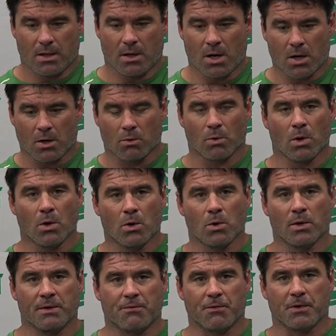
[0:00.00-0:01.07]
on a
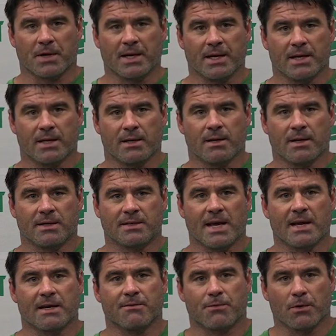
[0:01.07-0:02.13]
roll and forget and
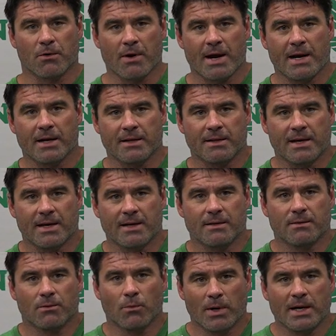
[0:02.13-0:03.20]
take it for granted that
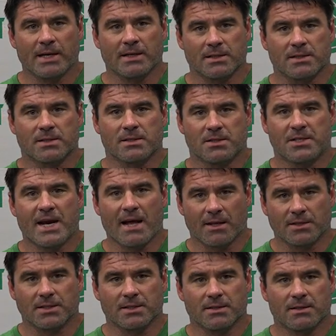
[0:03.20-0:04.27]
winning is
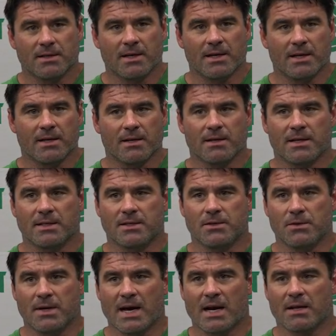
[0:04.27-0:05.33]
challenging, and
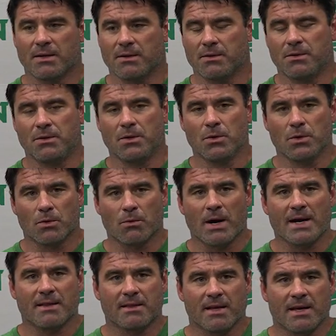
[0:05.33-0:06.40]
you got to do the
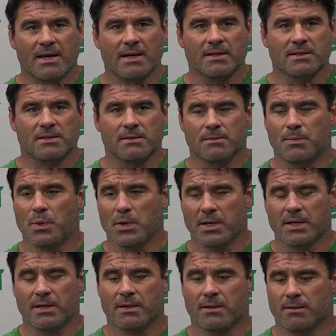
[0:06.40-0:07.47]
right things and put
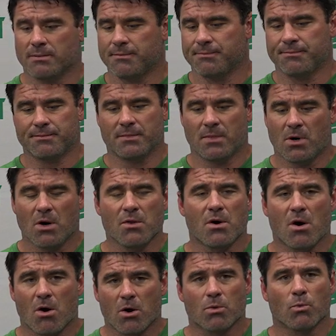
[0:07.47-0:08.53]
in all the
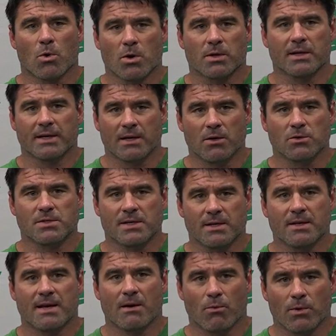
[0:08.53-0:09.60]
hard work that goes
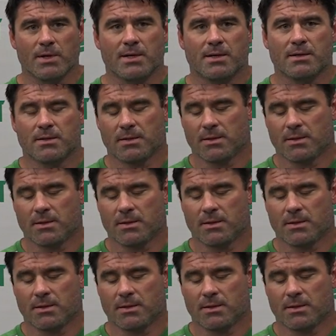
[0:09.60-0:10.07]
into that week.